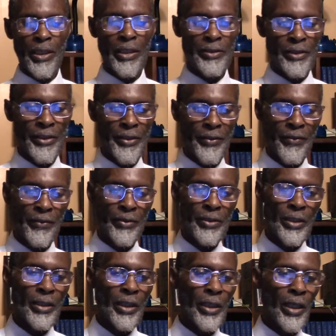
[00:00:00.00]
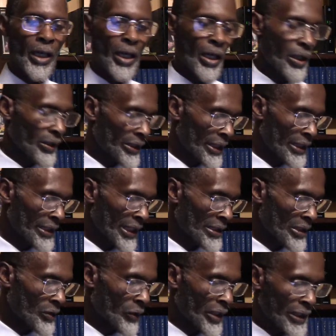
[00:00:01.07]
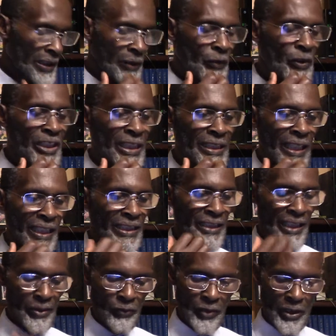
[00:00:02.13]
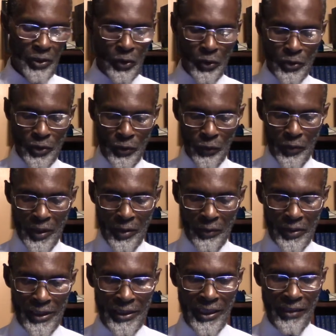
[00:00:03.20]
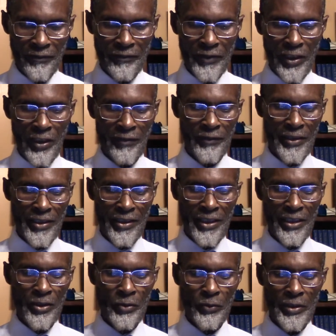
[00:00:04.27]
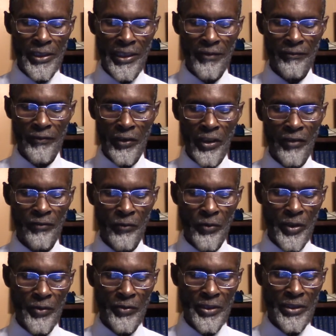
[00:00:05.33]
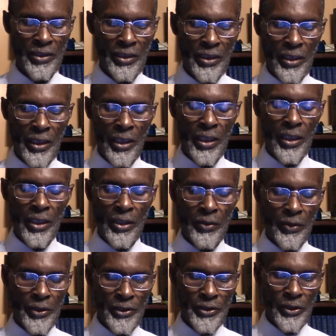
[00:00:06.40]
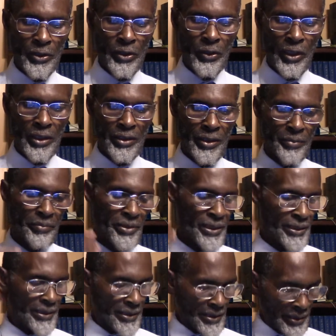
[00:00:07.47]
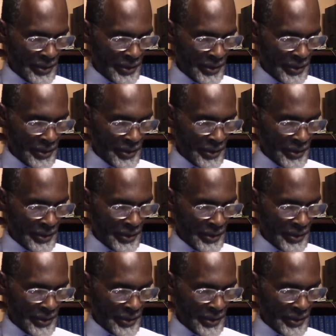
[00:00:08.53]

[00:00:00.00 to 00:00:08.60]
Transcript: on earth Okay, let's quickly read and then we go to where we left off. I think we left off where we were to go on the beast